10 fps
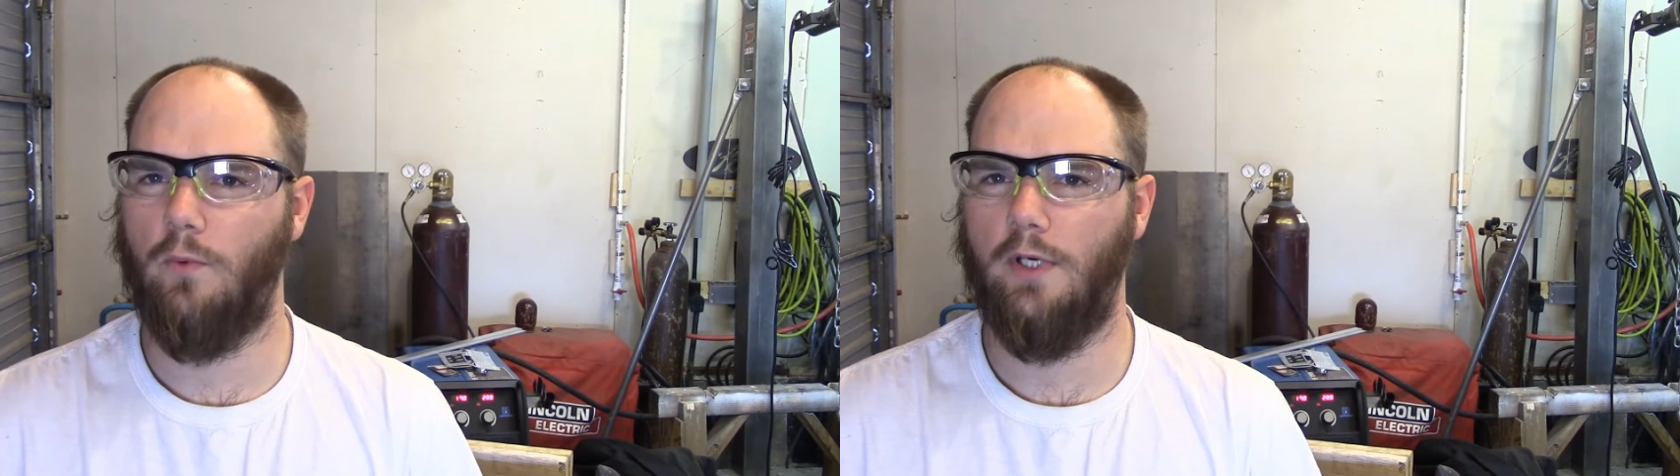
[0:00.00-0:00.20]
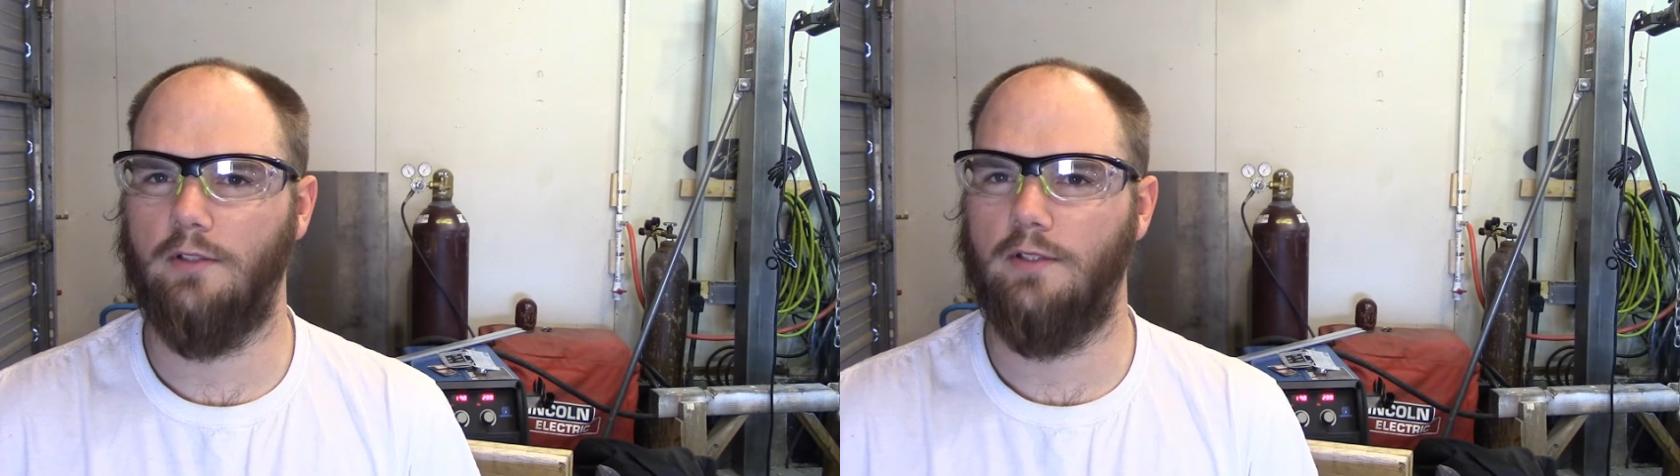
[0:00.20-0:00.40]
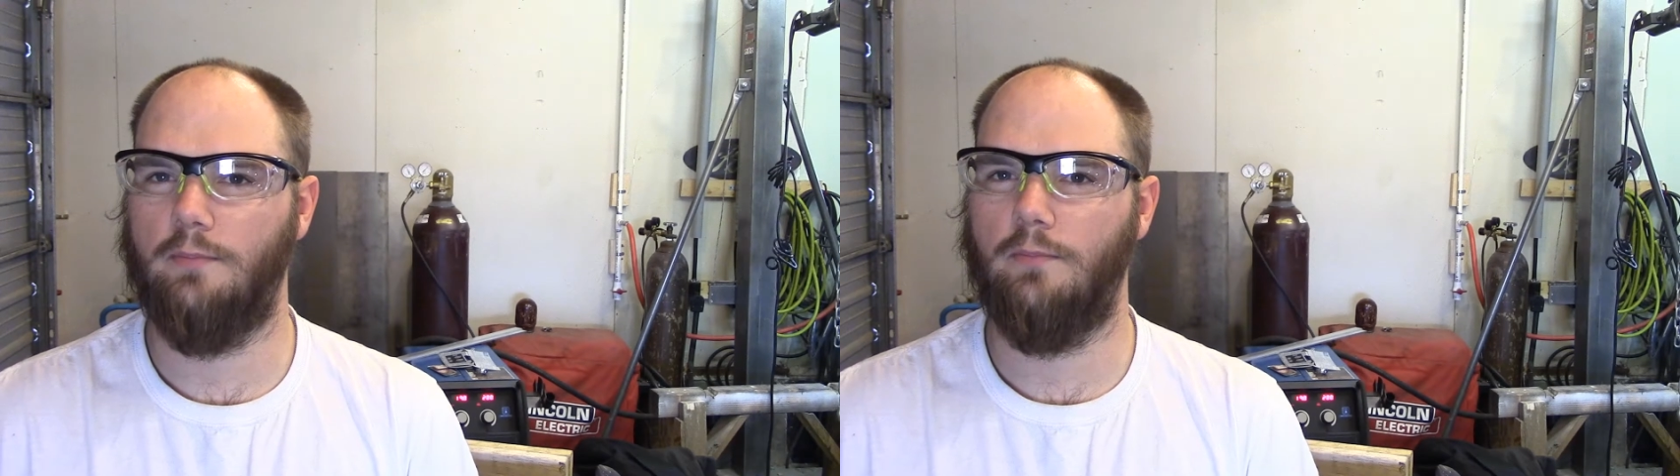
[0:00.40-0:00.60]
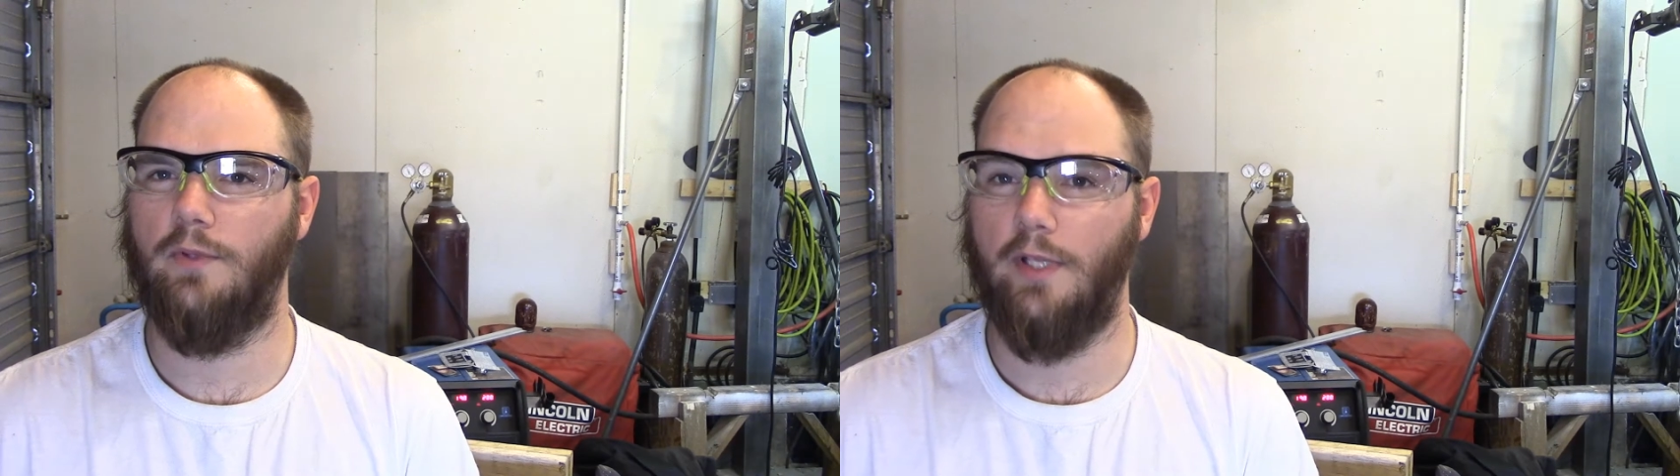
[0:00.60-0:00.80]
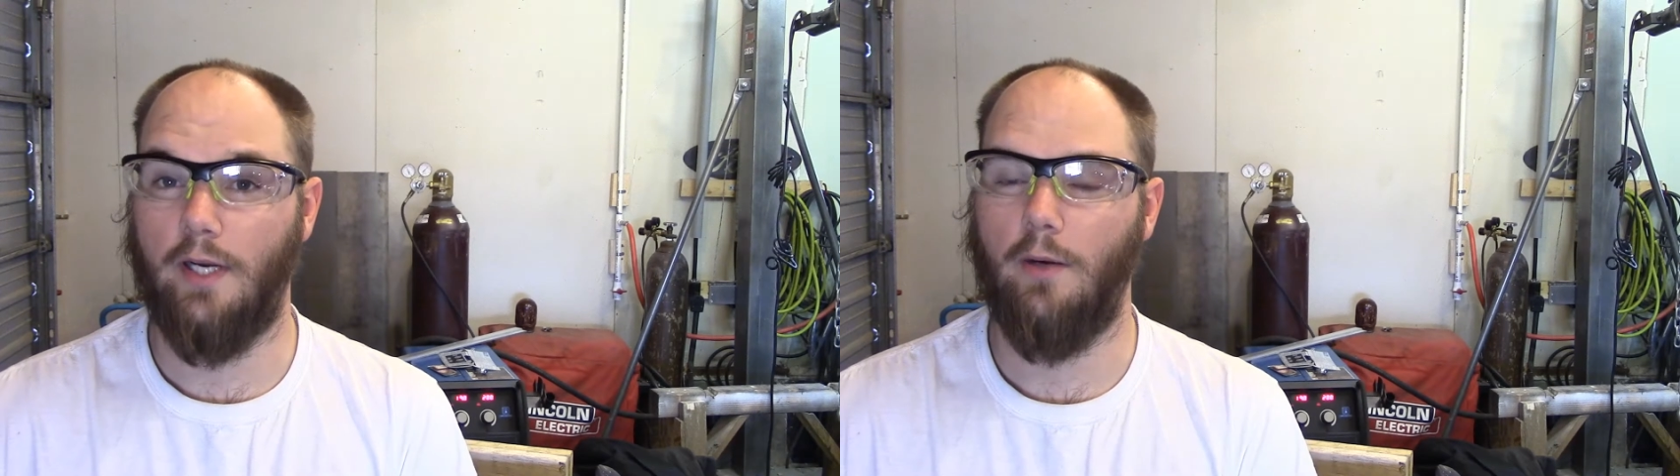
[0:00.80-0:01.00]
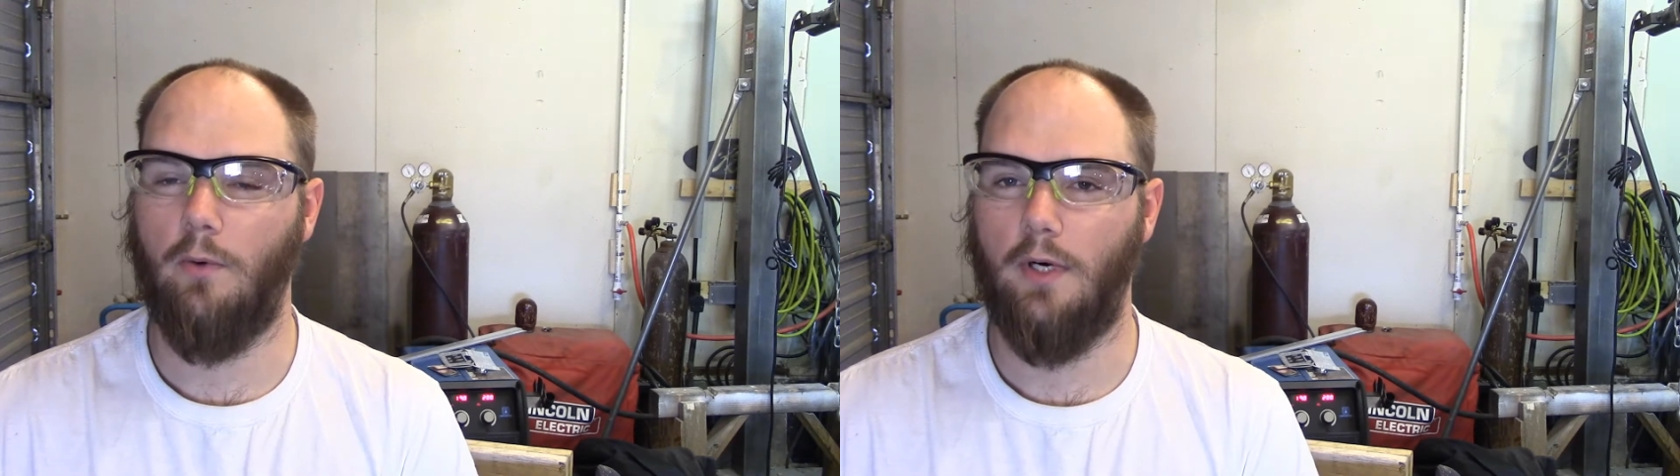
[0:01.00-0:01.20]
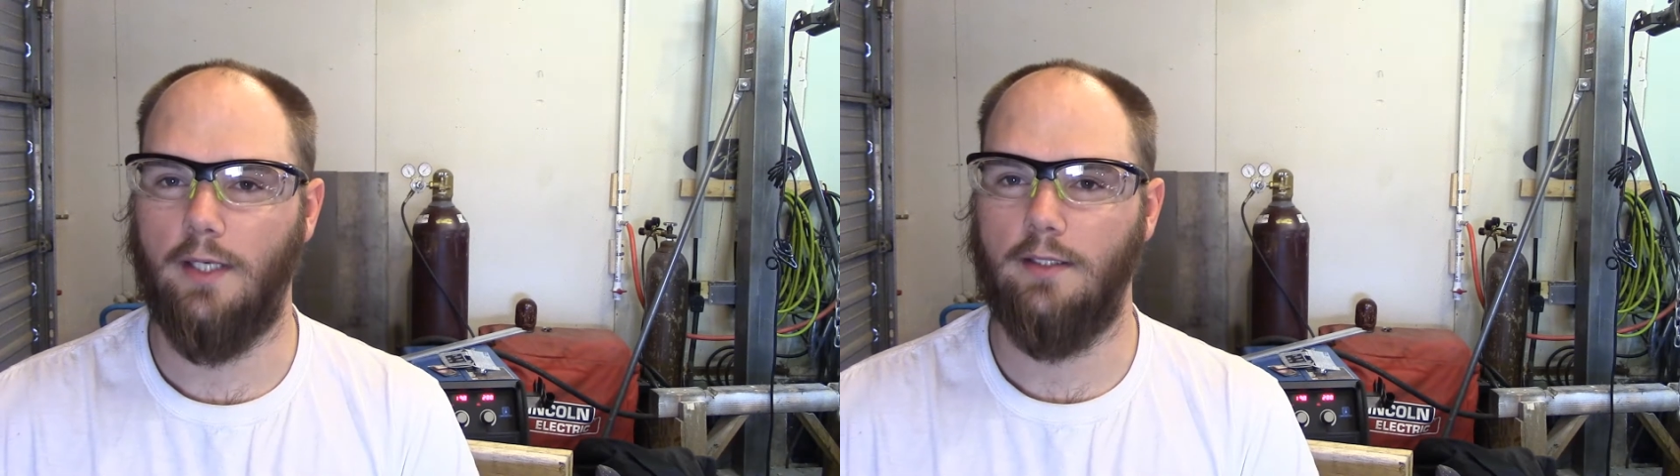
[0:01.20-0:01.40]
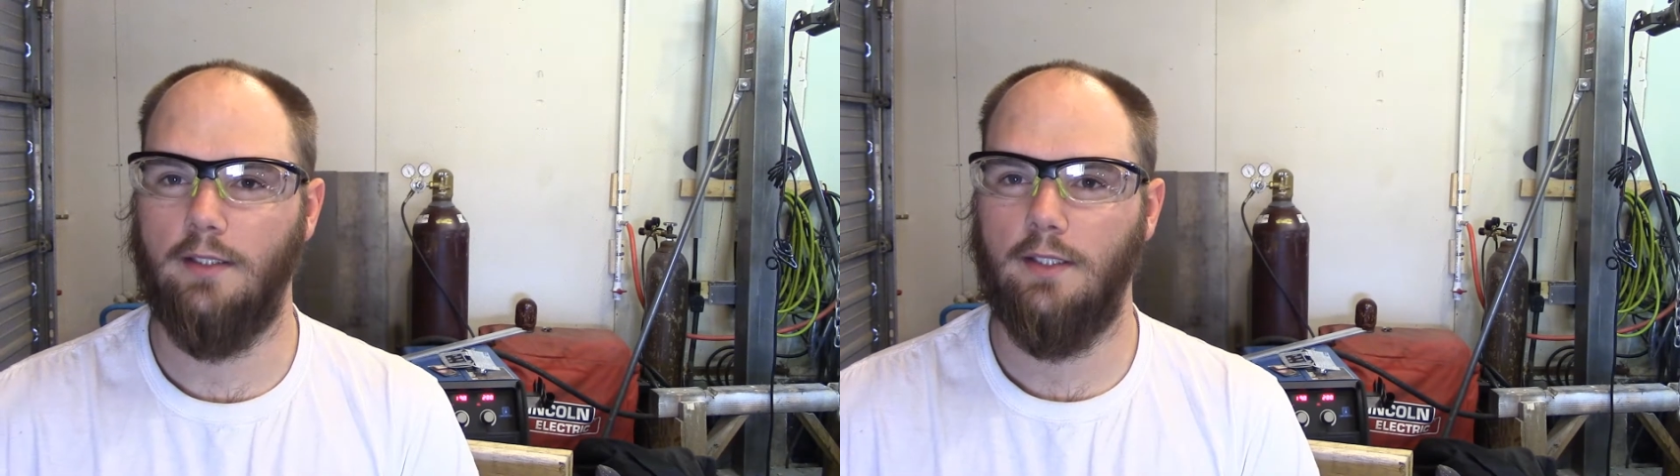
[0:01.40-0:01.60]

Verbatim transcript: weld that I want.